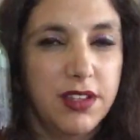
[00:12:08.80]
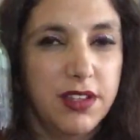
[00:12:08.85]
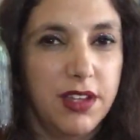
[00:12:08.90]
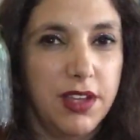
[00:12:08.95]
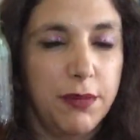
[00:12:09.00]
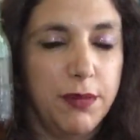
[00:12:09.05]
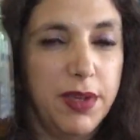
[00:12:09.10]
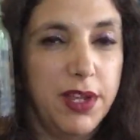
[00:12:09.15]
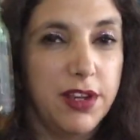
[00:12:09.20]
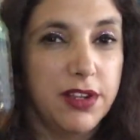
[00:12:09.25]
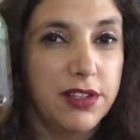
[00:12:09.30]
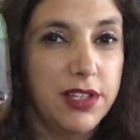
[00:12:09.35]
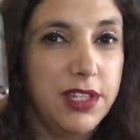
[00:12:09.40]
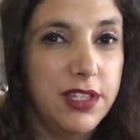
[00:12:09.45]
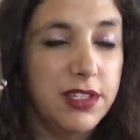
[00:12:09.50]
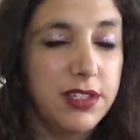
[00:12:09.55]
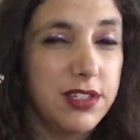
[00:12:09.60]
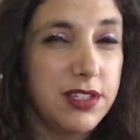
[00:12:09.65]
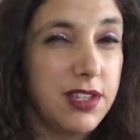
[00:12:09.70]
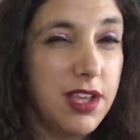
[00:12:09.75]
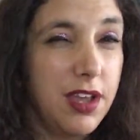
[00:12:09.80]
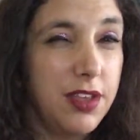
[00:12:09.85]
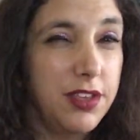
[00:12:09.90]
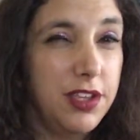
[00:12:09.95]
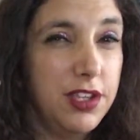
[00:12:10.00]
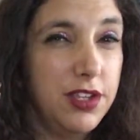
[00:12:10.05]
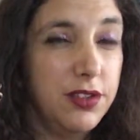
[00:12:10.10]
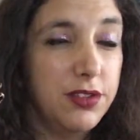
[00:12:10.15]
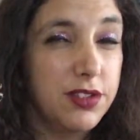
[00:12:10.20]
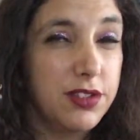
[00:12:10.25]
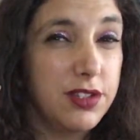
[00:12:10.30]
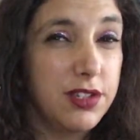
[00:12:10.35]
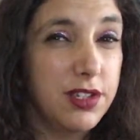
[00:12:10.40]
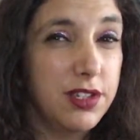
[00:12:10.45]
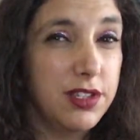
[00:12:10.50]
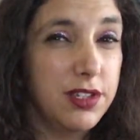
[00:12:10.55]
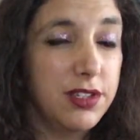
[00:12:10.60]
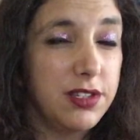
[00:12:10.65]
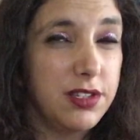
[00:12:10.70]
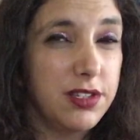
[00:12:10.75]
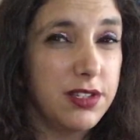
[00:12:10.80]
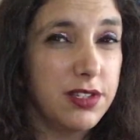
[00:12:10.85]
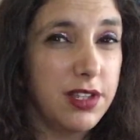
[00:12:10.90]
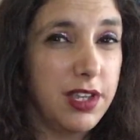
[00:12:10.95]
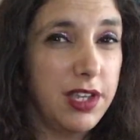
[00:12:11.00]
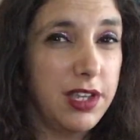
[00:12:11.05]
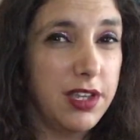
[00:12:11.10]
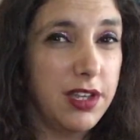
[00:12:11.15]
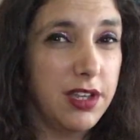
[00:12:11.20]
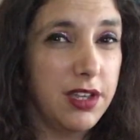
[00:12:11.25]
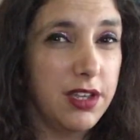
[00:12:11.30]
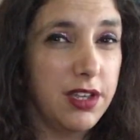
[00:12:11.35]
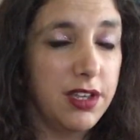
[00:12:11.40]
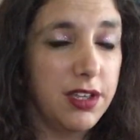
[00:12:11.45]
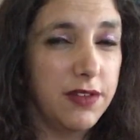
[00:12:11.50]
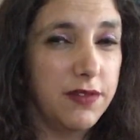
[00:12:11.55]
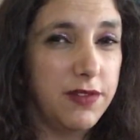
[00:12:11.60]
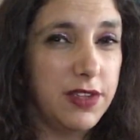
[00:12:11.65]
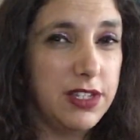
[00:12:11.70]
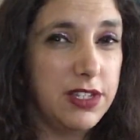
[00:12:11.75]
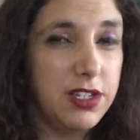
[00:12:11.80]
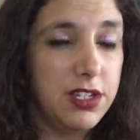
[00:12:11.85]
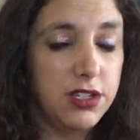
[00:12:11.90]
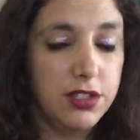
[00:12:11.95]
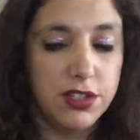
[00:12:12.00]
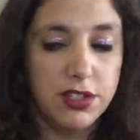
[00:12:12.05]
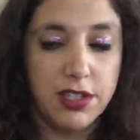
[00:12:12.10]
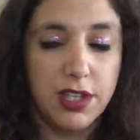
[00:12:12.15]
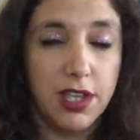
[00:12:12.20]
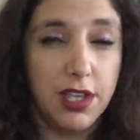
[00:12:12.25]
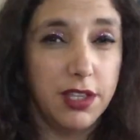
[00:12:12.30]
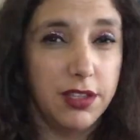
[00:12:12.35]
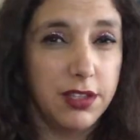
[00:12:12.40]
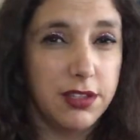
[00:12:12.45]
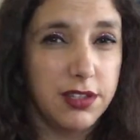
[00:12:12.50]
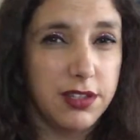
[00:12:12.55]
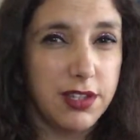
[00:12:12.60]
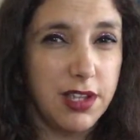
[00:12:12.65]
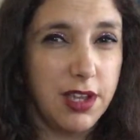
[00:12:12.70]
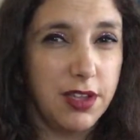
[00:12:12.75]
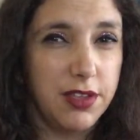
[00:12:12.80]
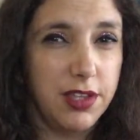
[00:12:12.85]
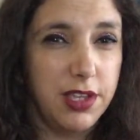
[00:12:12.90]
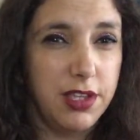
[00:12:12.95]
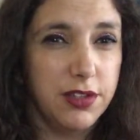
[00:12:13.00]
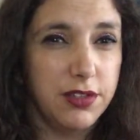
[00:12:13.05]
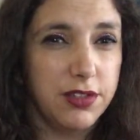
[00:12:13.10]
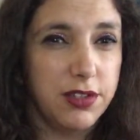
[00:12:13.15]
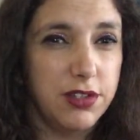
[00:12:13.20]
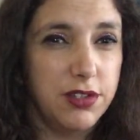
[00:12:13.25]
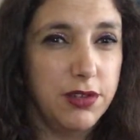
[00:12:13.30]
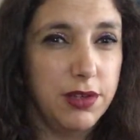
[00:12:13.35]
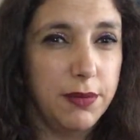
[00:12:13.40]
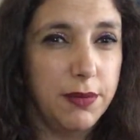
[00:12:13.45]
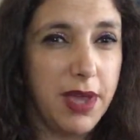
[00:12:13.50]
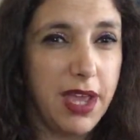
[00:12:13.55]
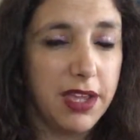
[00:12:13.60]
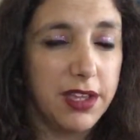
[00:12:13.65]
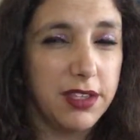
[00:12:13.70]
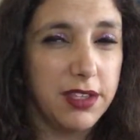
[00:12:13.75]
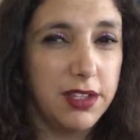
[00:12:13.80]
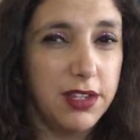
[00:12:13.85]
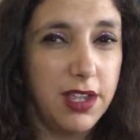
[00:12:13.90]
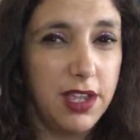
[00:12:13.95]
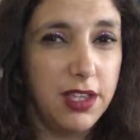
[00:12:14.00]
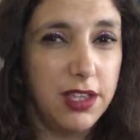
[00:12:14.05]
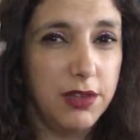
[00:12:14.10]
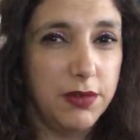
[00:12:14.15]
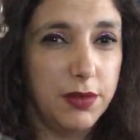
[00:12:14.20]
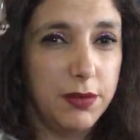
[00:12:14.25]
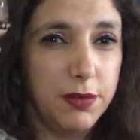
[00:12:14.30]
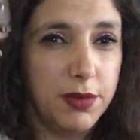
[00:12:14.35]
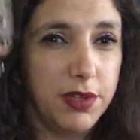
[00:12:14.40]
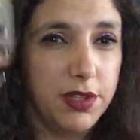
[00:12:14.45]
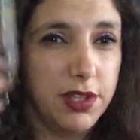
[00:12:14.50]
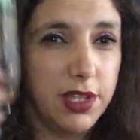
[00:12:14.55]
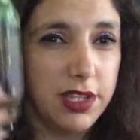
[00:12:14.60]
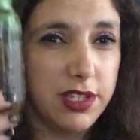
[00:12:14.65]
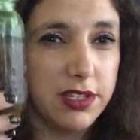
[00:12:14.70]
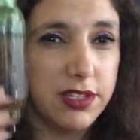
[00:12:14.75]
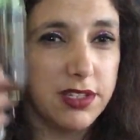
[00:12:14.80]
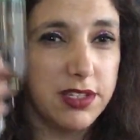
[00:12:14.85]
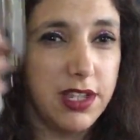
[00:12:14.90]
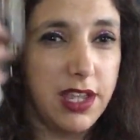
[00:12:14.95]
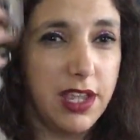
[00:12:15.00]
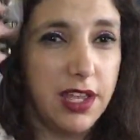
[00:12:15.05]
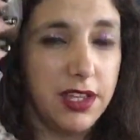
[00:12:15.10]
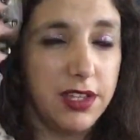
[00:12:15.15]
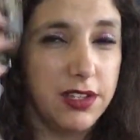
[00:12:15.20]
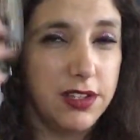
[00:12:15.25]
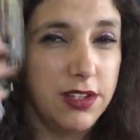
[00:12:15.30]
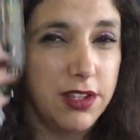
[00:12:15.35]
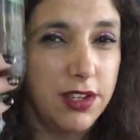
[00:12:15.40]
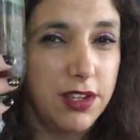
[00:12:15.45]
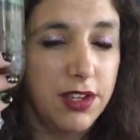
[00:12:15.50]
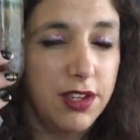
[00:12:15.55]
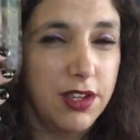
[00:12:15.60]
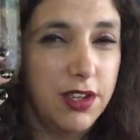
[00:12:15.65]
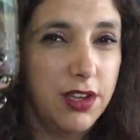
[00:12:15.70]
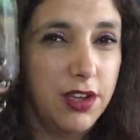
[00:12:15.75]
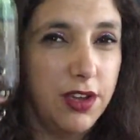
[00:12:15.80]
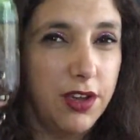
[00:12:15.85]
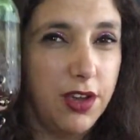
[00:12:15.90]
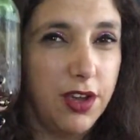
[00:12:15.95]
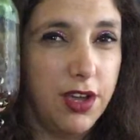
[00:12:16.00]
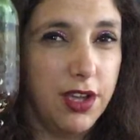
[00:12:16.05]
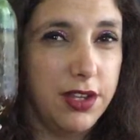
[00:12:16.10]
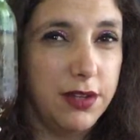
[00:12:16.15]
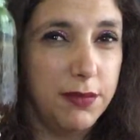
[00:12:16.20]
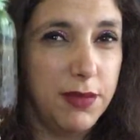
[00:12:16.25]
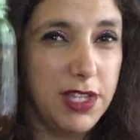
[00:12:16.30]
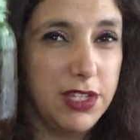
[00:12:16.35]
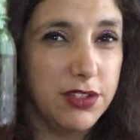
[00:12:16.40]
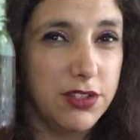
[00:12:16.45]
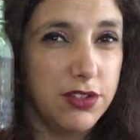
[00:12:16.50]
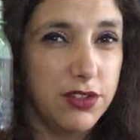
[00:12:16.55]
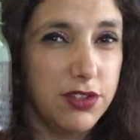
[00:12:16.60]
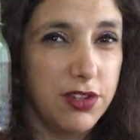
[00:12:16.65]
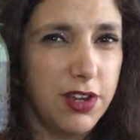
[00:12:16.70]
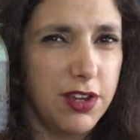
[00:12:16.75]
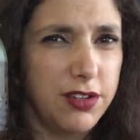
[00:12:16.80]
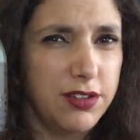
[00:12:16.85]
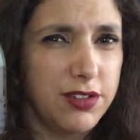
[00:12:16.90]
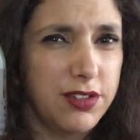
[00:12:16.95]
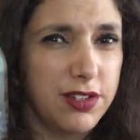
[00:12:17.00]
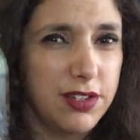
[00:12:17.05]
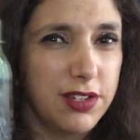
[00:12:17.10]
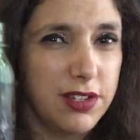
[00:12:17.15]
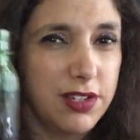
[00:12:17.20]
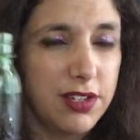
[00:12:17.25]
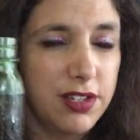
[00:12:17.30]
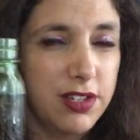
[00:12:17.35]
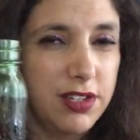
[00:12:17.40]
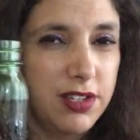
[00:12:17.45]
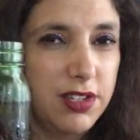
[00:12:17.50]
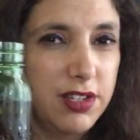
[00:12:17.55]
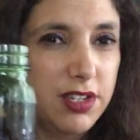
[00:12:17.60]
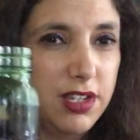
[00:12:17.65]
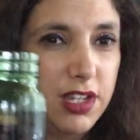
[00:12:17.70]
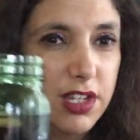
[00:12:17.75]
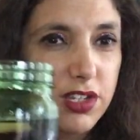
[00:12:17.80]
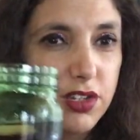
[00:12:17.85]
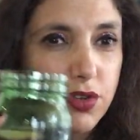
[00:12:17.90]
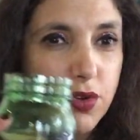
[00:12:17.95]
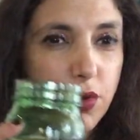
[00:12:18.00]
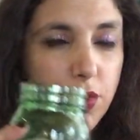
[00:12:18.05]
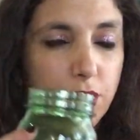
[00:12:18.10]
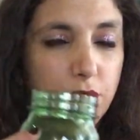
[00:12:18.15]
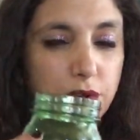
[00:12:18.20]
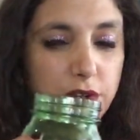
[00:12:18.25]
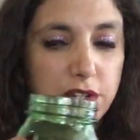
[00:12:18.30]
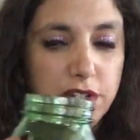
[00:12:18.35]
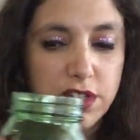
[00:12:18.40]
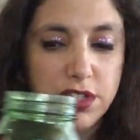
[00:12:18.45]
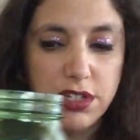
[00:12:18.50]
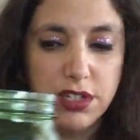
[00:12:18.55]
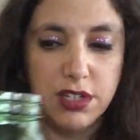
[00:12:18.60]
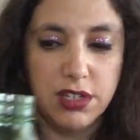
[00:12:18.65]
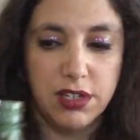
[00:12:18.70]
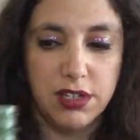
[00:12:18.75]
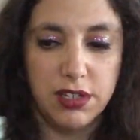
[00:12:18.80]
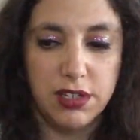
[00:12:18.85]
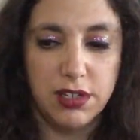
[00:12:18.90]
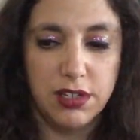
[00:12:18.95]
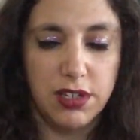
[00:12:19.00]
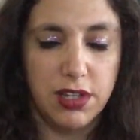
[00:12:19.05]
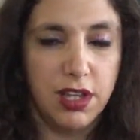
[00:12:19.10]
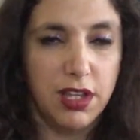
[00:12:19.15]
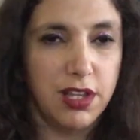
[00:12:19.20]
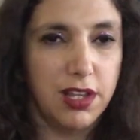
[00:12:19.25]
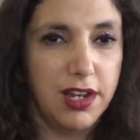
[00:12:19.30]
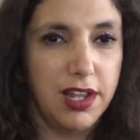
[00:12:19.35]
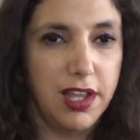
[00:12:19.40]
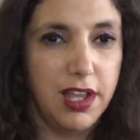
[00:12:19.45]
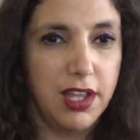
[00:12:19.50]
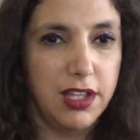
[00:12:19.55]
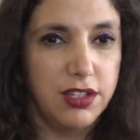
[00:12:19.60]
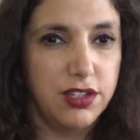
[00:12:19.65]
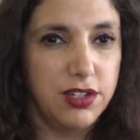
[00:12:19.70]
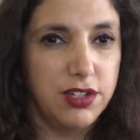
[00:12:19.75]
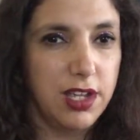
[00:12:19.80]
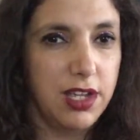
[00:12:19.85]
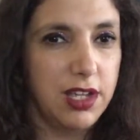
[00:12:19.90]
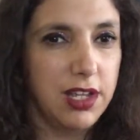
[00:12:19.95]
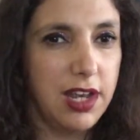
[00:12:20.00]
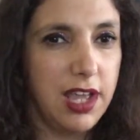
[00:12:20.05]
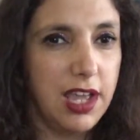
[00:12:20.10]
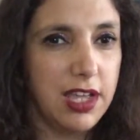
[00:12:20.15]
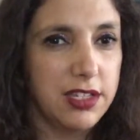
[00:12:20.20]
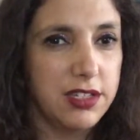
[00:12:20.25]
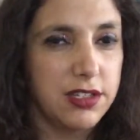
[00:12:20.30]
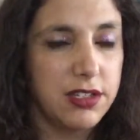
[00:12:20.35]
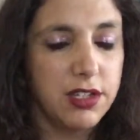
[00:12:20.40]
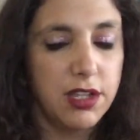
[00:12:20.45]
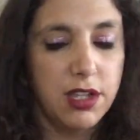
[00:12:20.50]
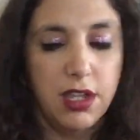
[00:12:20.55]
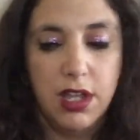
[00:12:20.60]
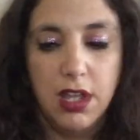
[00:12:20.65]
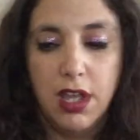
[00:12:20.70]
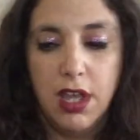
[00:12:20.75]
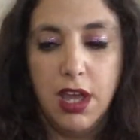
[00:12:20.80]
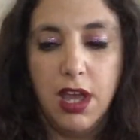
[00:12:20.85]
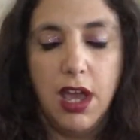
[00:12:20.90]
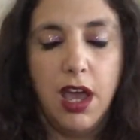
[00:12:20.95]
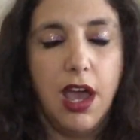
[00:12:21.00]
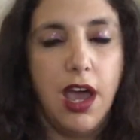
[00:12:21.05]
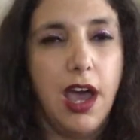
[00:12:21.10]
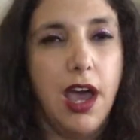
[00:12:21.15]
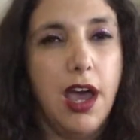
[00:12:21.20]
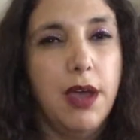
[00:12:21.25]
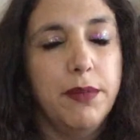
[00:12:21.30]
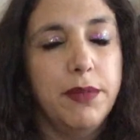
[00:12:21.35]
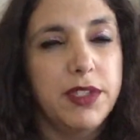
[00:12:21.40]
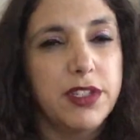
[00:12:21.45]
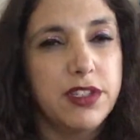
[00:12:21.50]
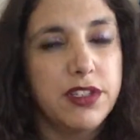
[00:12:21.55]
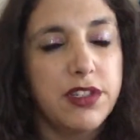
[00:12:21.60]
Apparently this is how they used to, this is like a vintage thing. This is how they used to do it back in the day. They would put like a stand on mason jars and call it a glass. What